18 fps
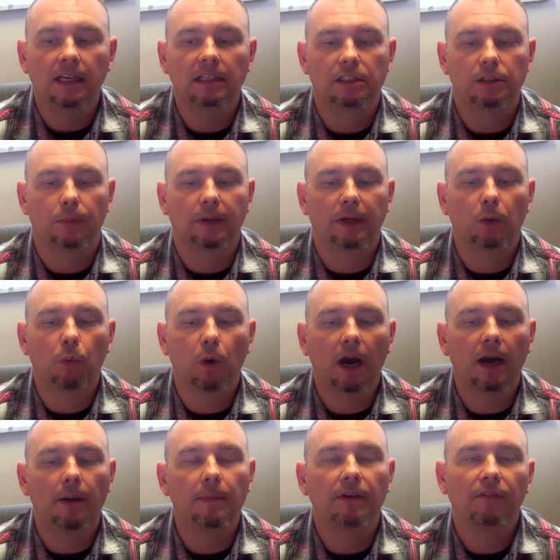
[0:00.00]
is a
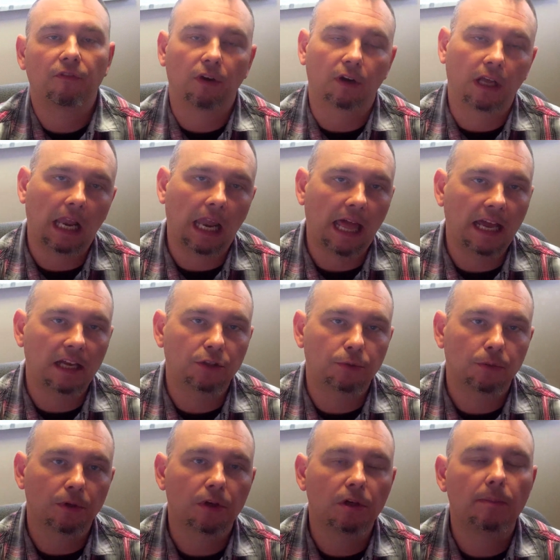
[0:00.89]
requirement for
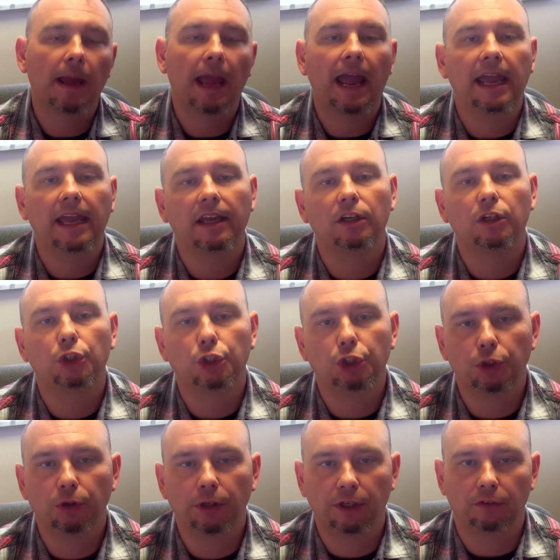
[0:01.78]
classroom and
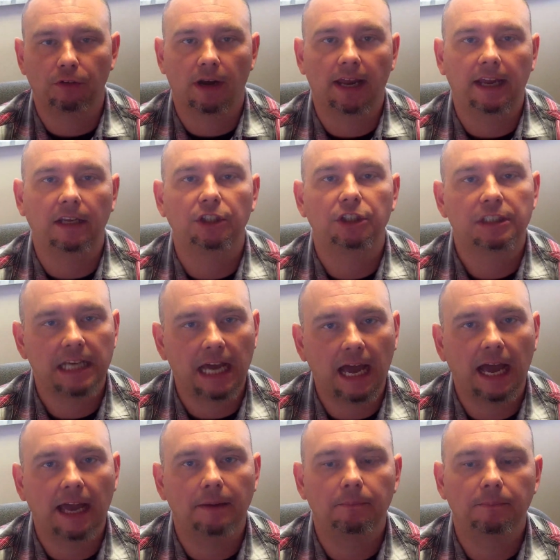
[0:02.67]
shooting range
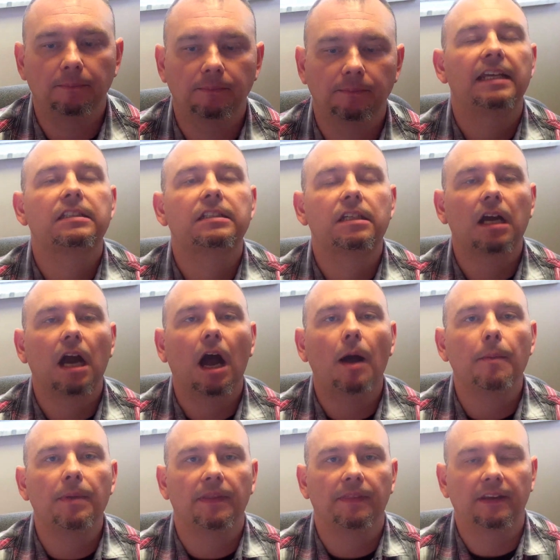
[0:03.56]
time. It's
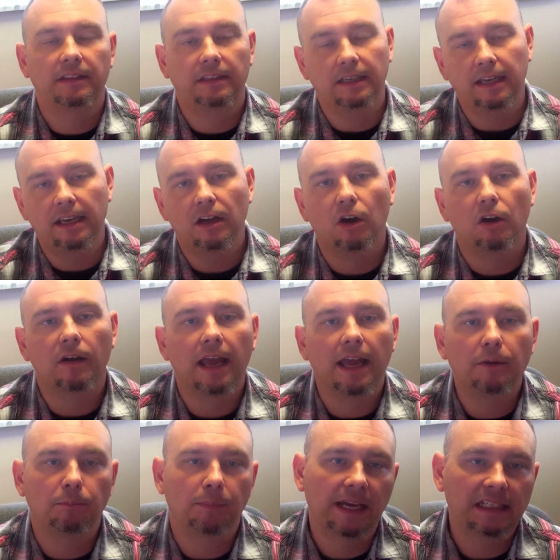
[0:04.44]
common that the
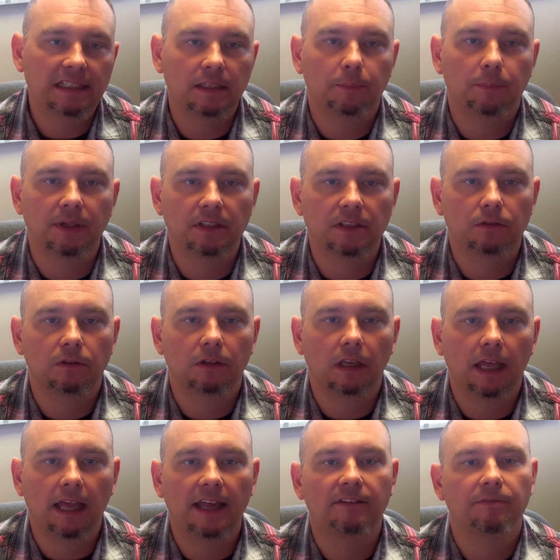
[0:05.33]
NRA basic pistol
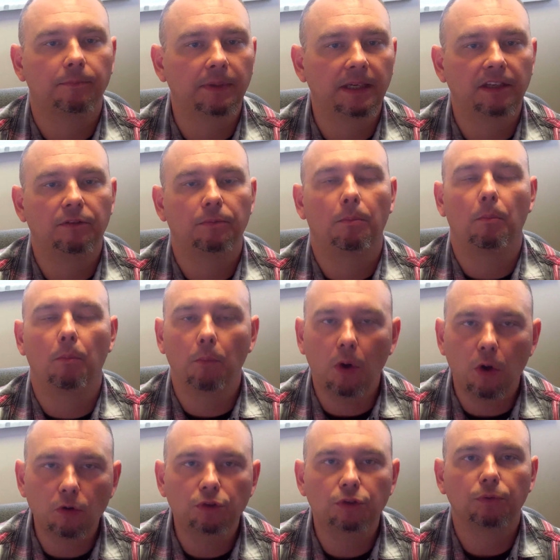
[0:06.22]
class meets
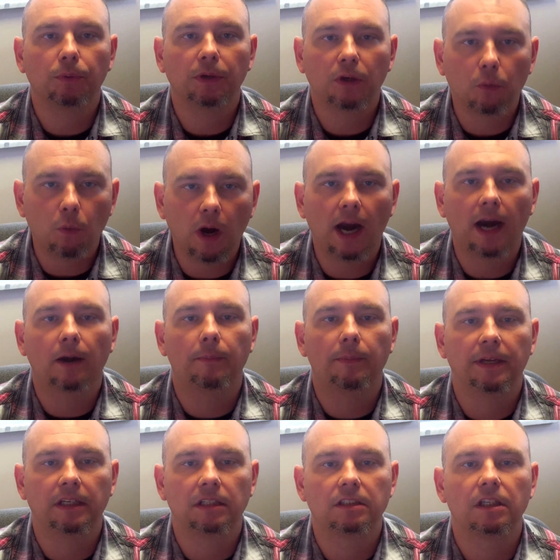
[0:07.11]
most
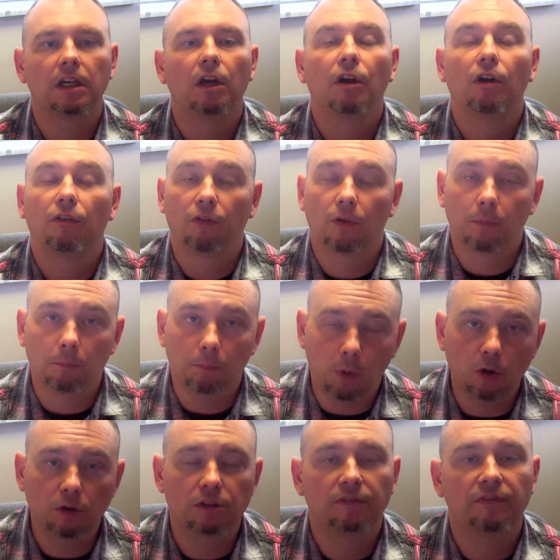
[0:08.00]
requirements for
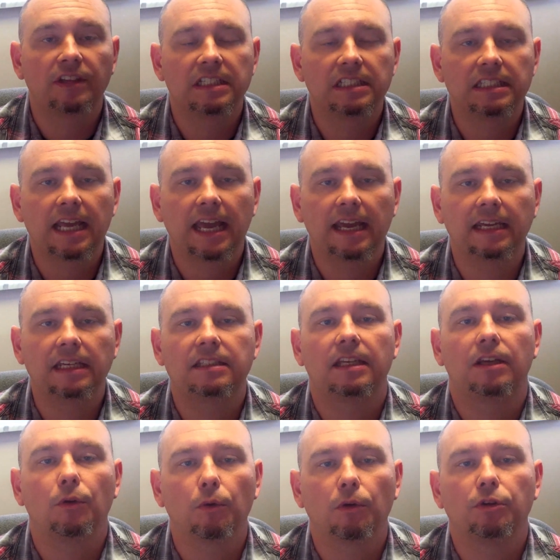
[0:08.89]
most of the states
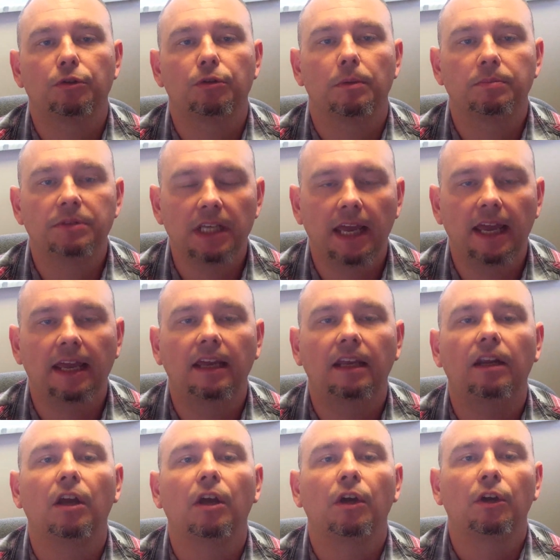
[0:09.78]
in order to
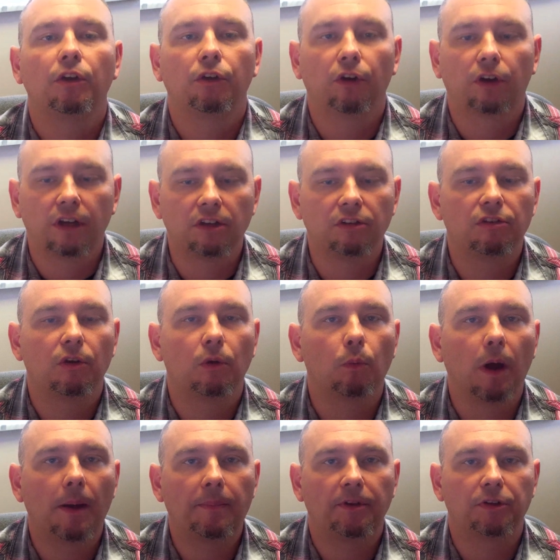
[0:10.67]
obtain your
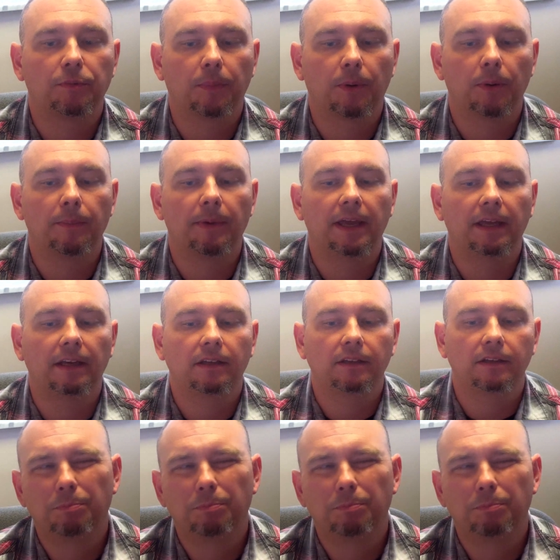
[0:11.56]
concealed weapons permit.